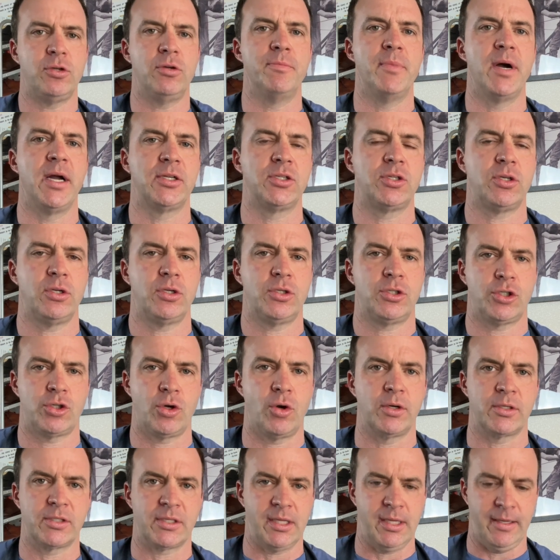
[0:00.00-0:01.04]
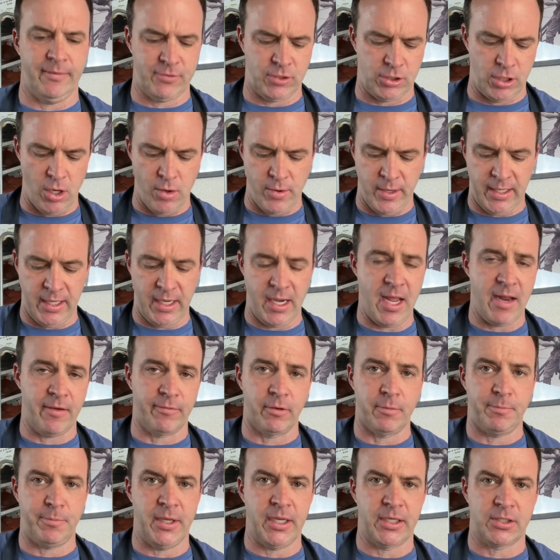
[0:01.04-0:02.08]
much shirt sleeve showing in every
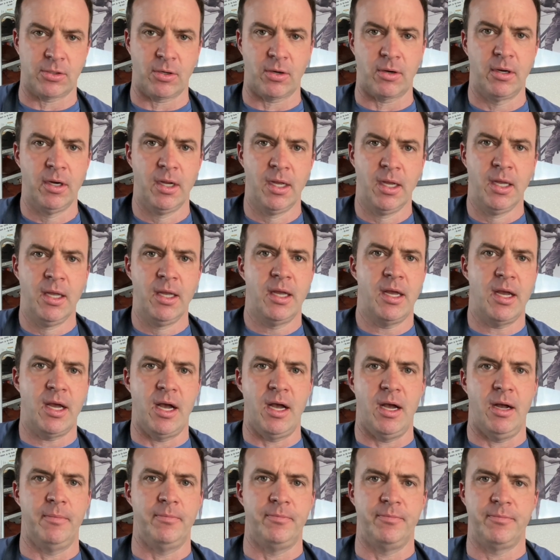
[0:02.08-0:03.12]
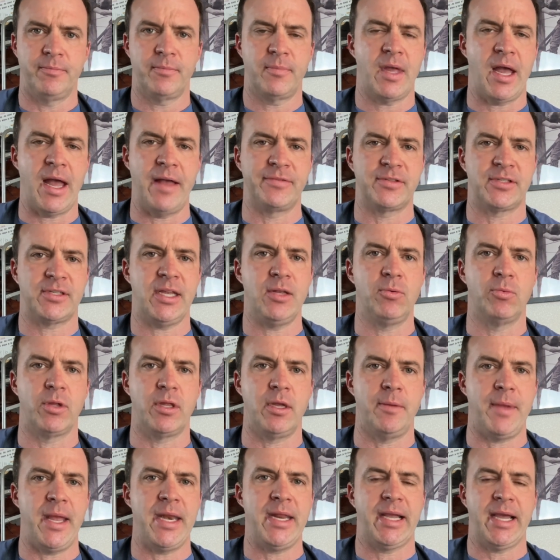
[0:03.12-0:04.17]
picture I've seen with
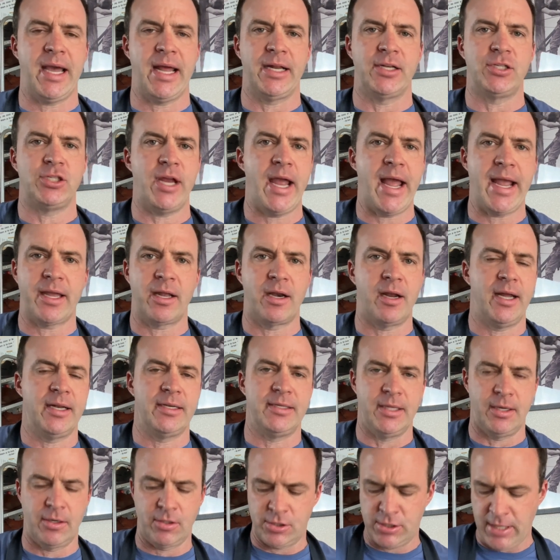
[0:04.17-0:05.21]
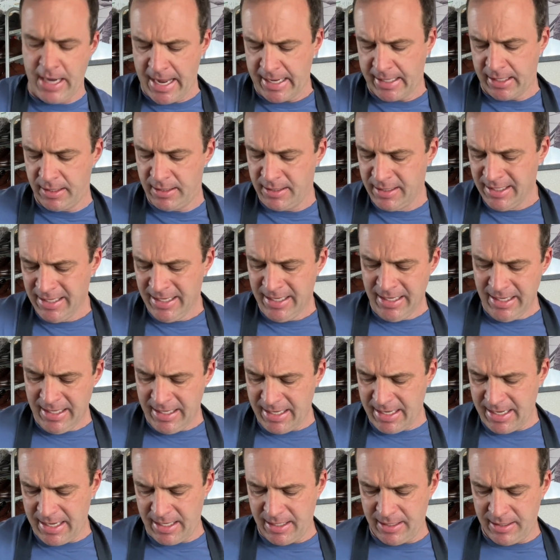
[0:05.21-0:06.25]
him, any kind of jacket on, dinner jacket,
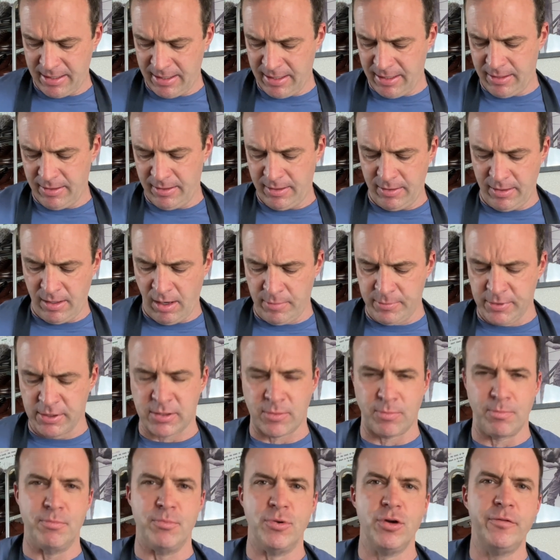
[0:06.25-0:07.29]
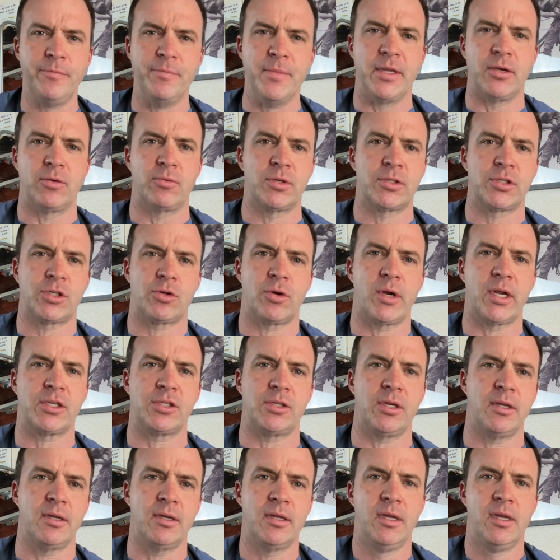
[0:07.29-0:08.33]
and almost movement
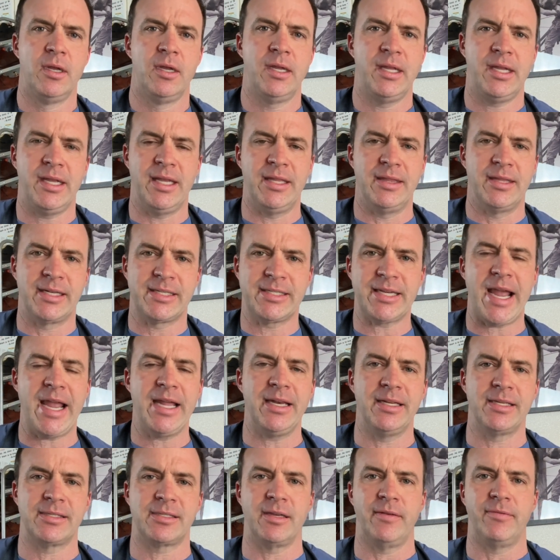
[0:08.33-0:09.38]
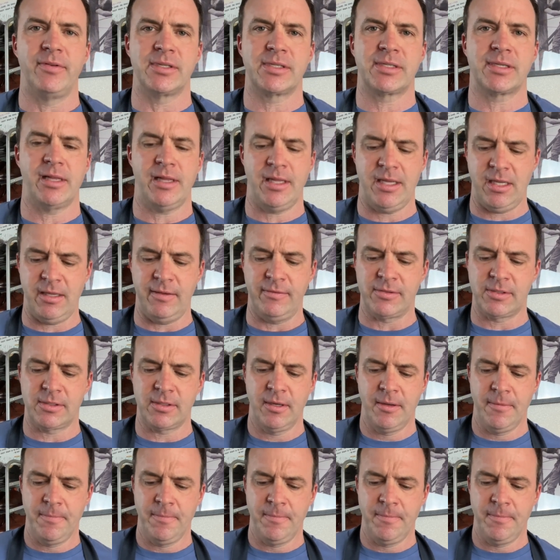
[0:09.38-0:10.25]
restriction in the tightness of his sleeves,